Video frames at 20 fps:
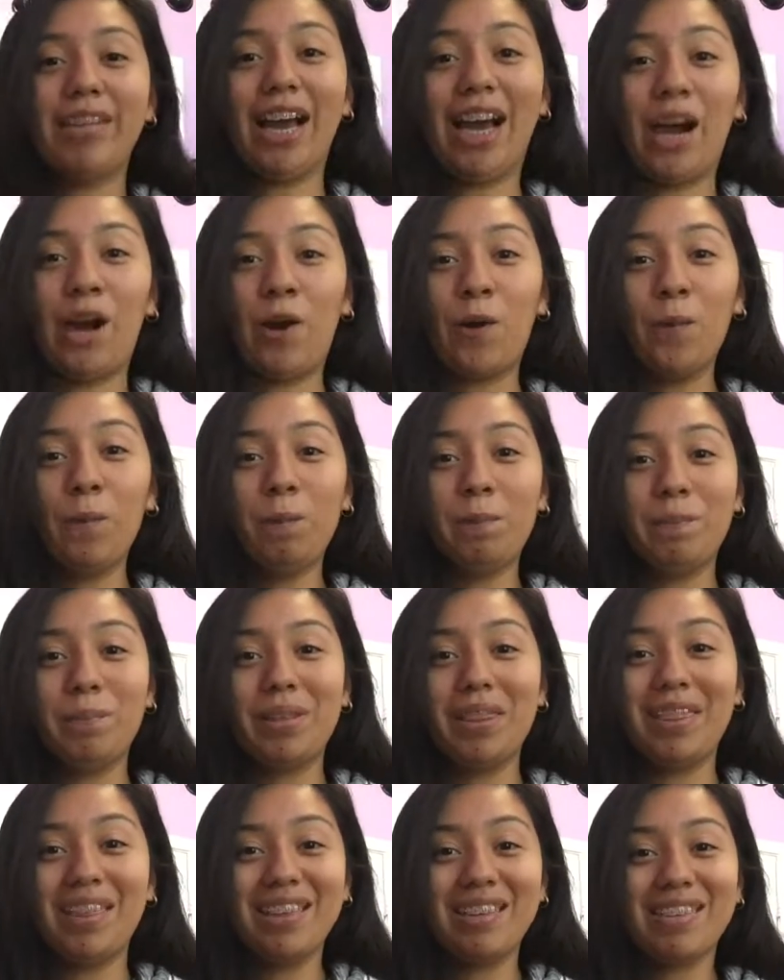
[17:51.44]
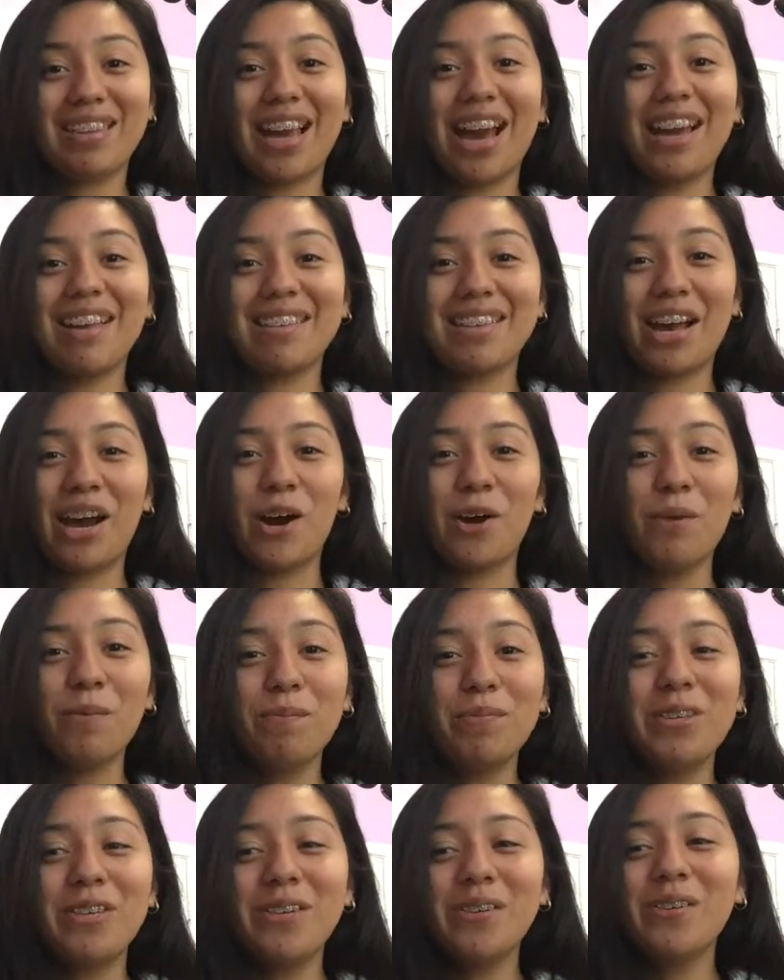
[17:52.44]
I hope this guys
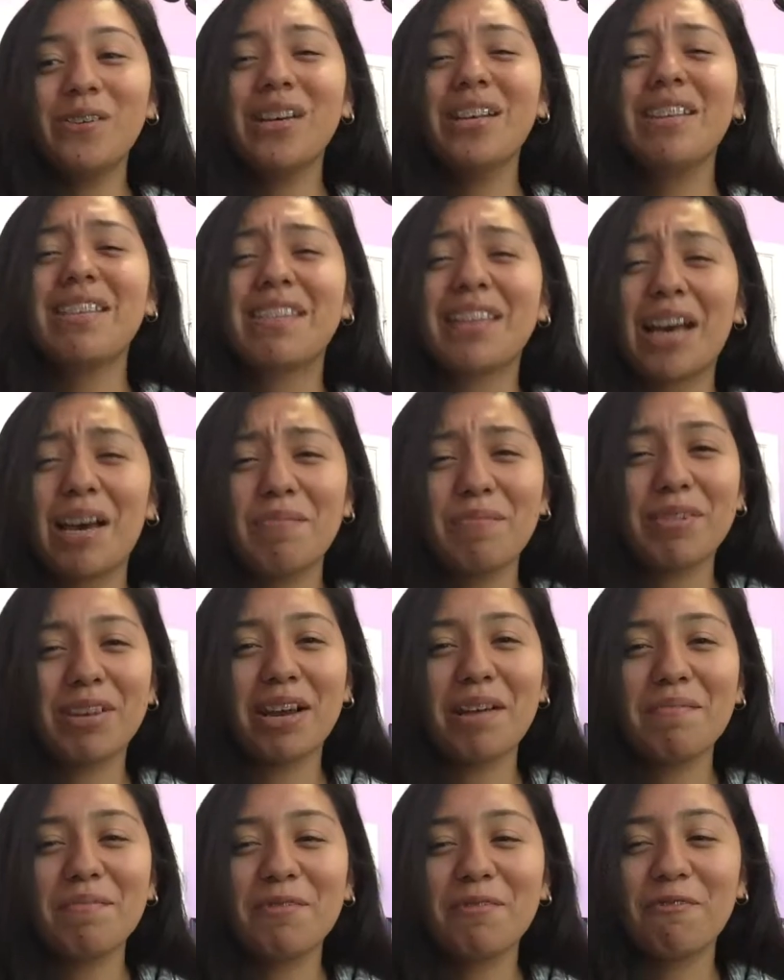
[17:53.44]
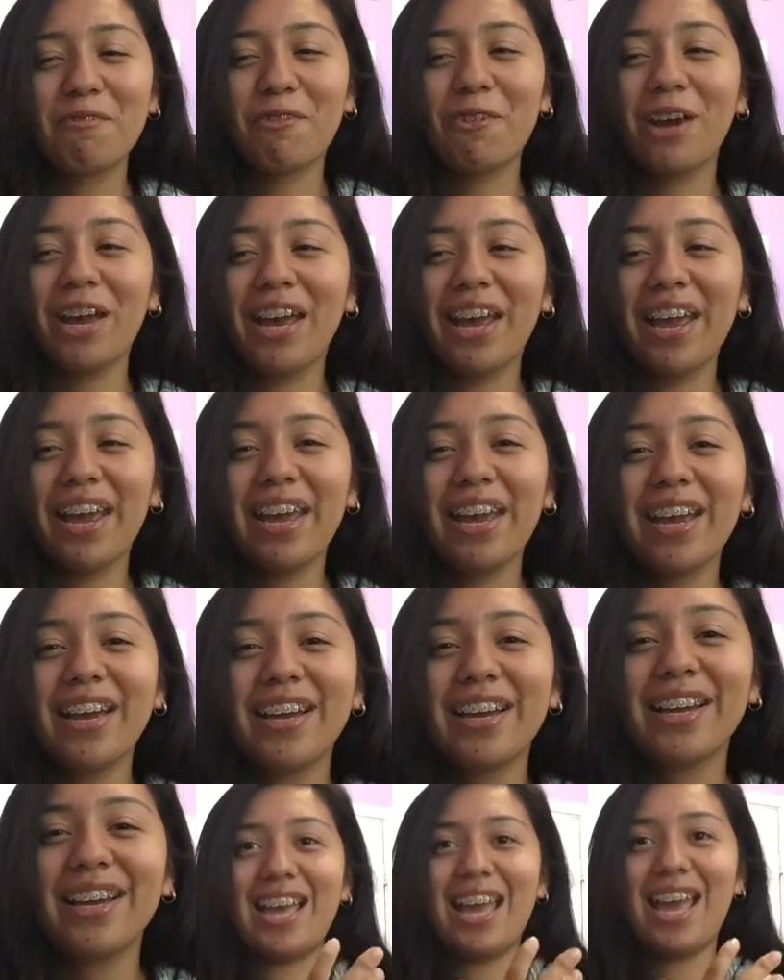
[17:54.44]
helped you in some type of way
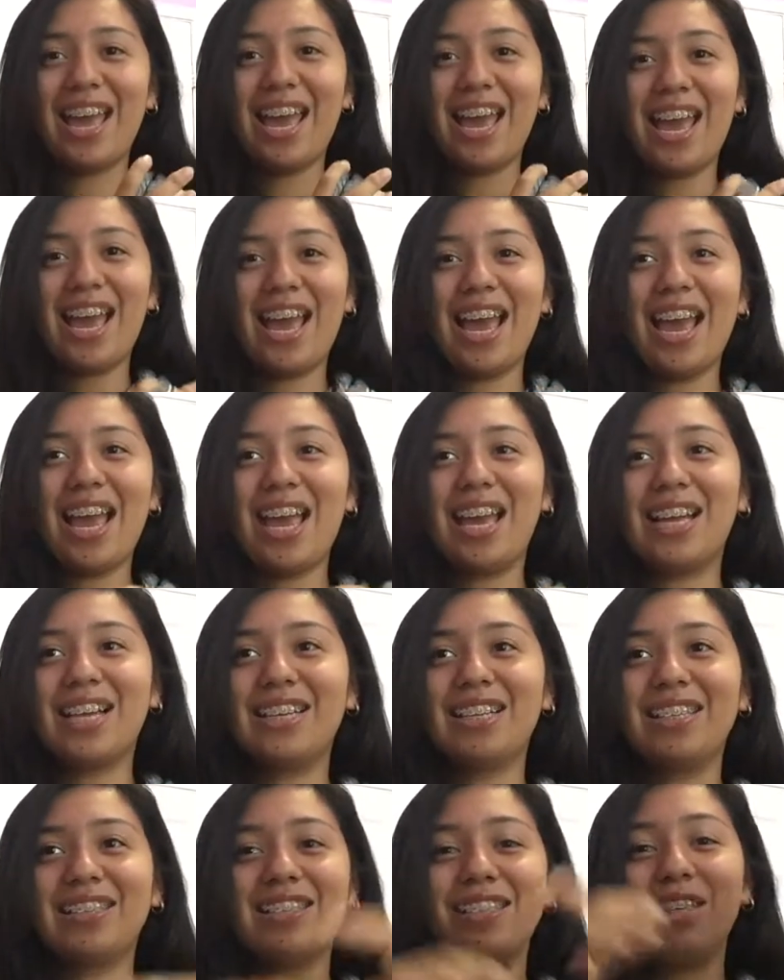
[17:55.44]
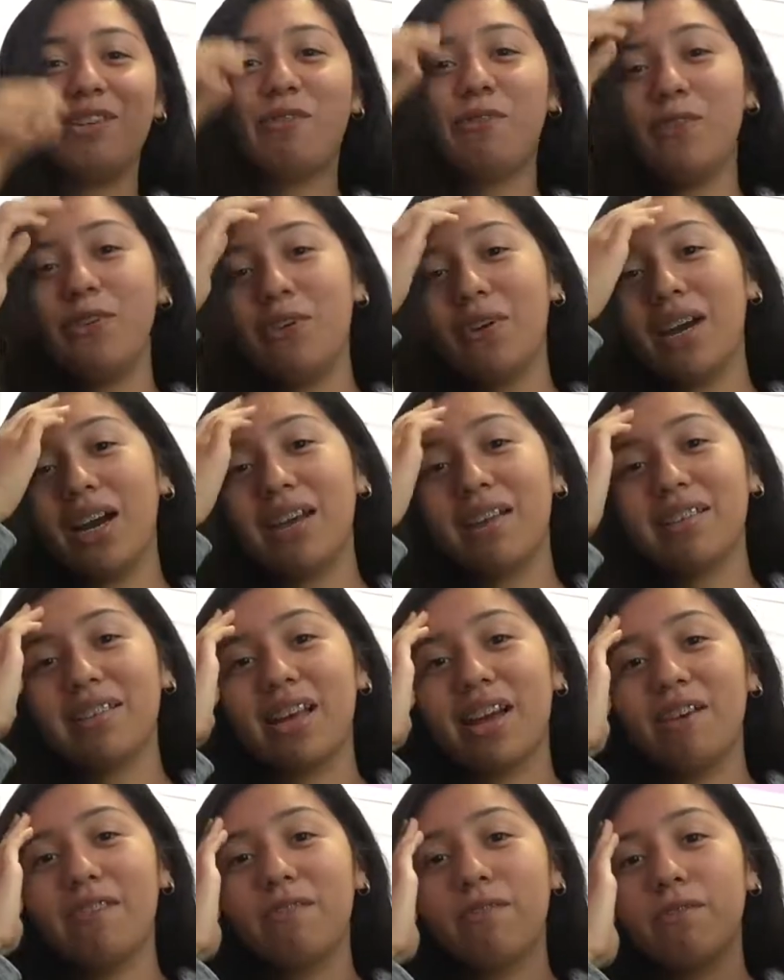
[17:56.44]
and if you guys
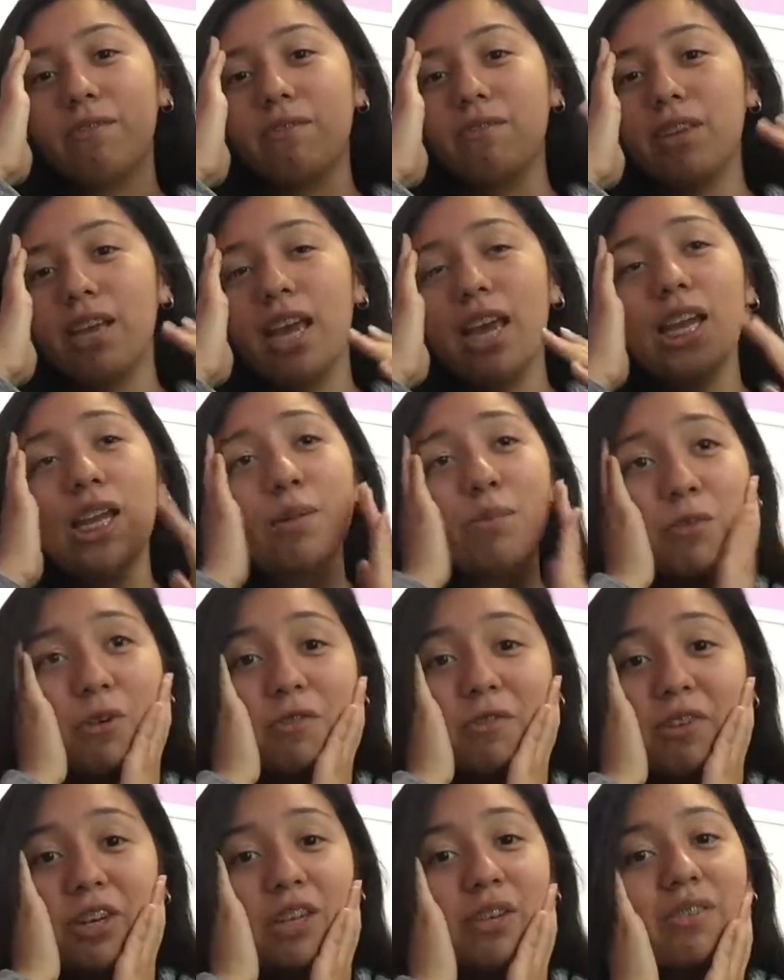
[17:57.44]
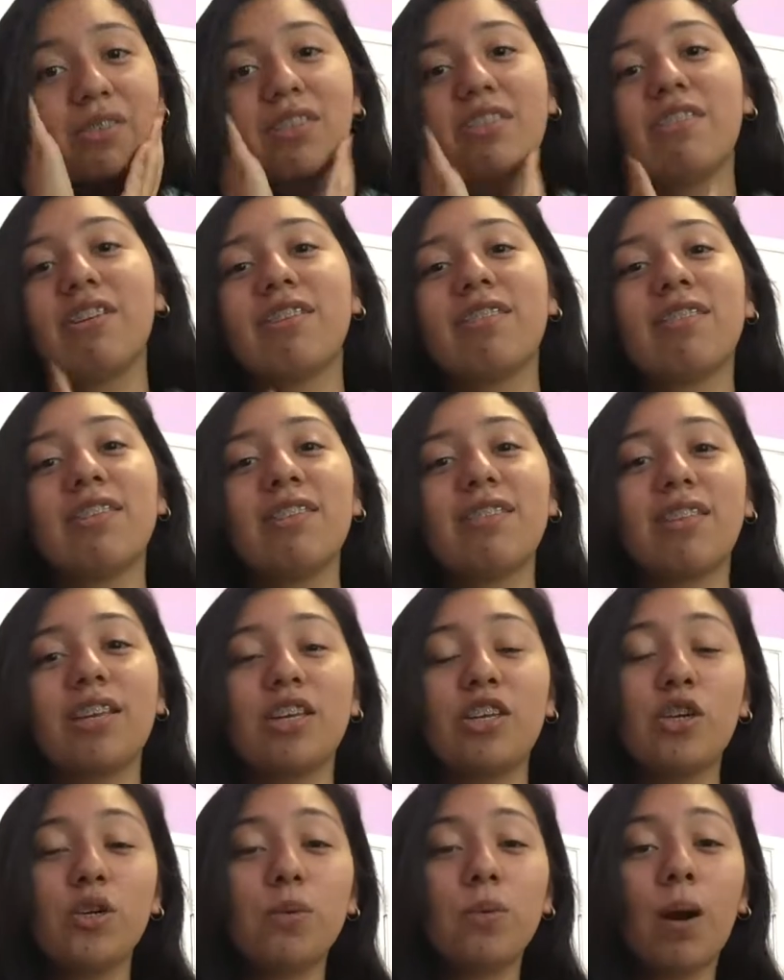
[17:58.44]
have any more video suggestions
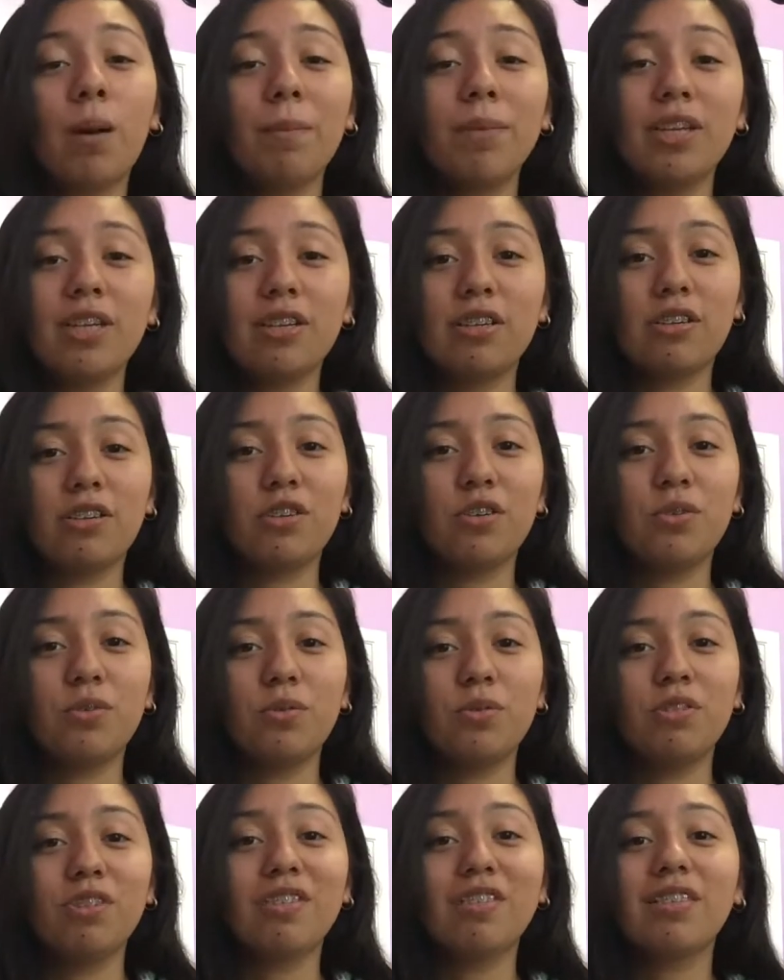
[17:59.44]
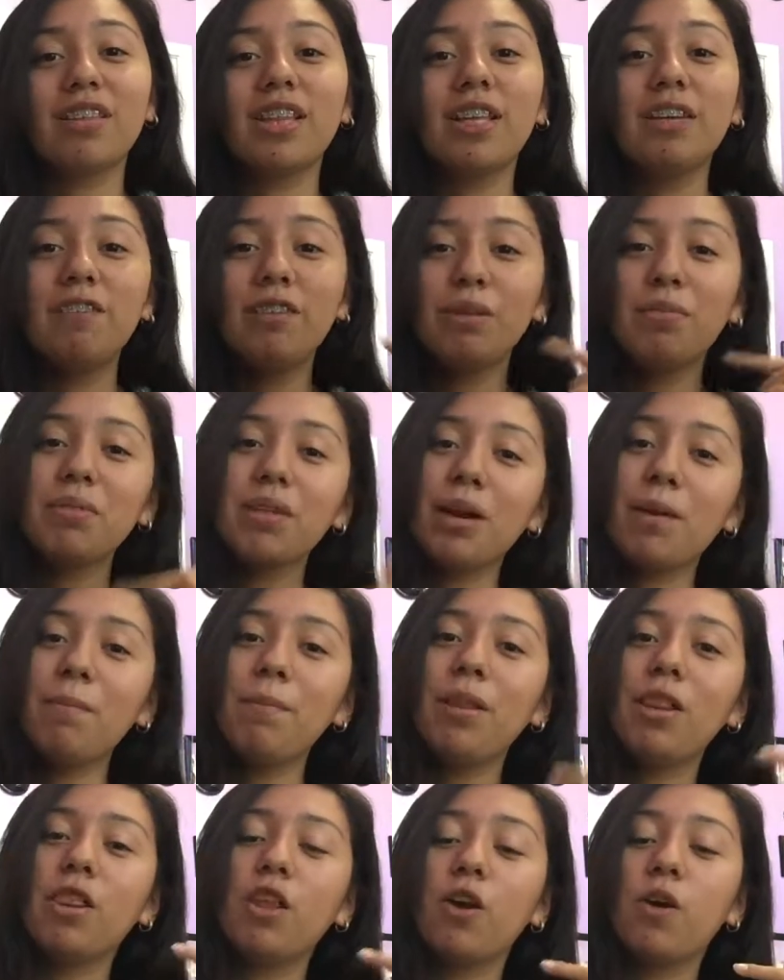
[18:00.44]
that you want me to do, just leave them down
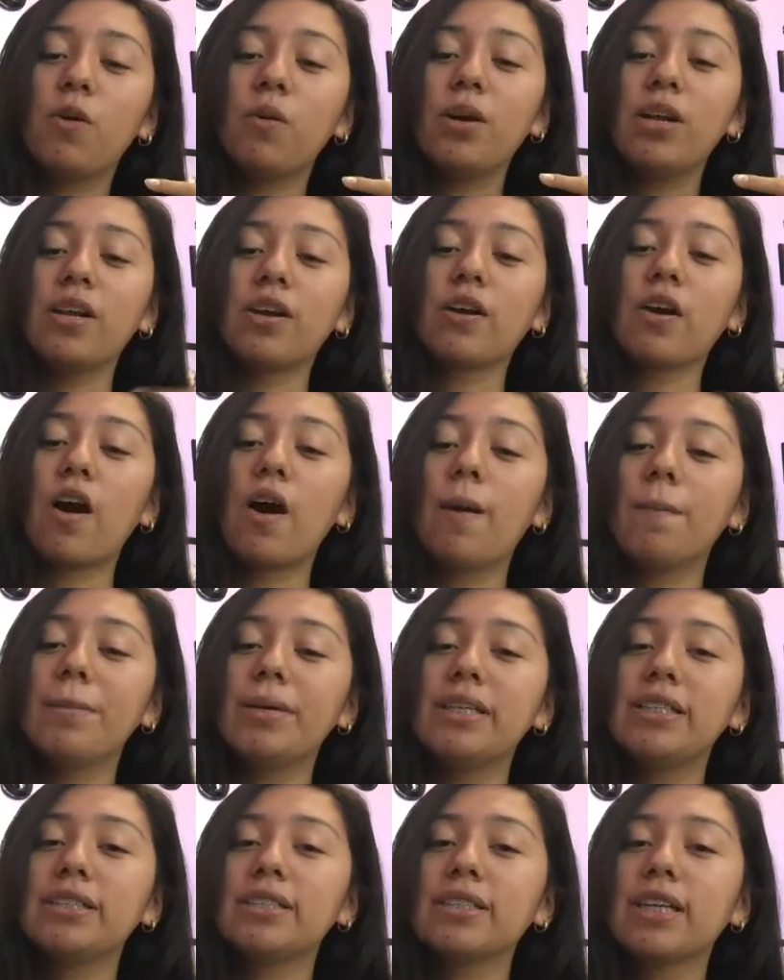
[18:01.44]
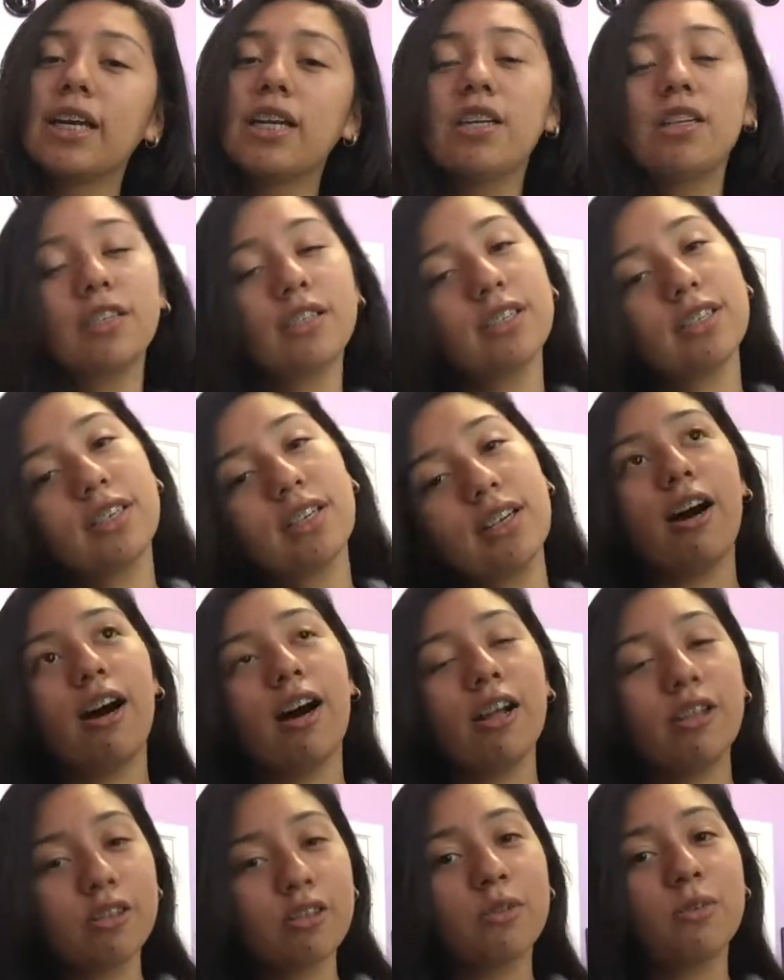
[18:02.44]
below in a comment and
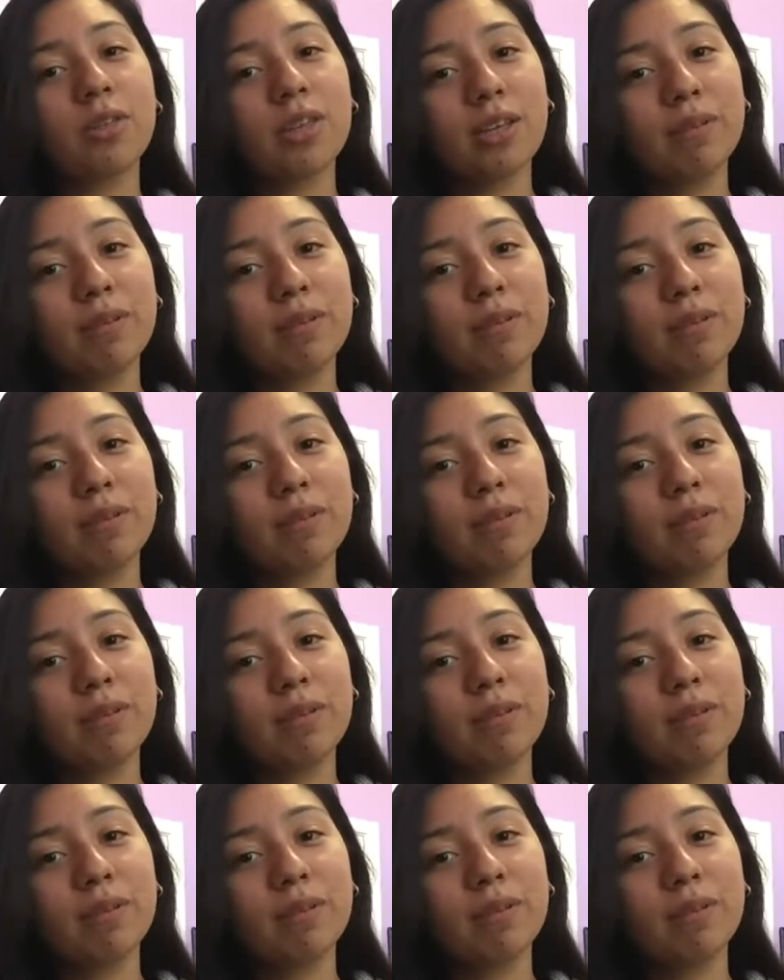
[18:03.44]
I'll do